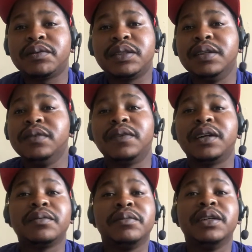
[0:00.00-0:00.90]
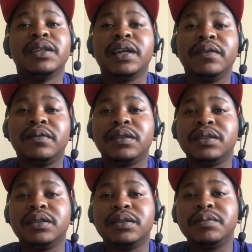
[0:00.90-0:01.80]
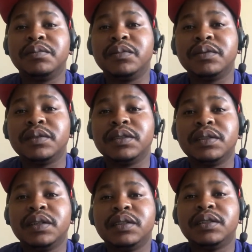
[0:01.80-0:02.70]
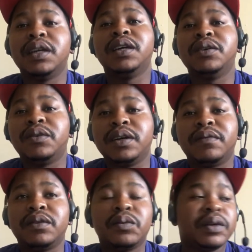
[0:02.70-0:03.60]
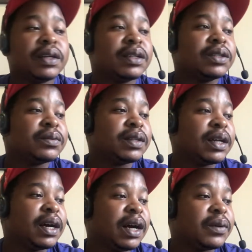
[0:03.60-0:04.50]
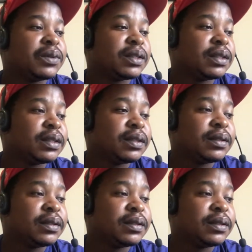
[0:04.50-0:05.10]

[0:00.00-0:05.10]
delivering milk every day or every week in their houses.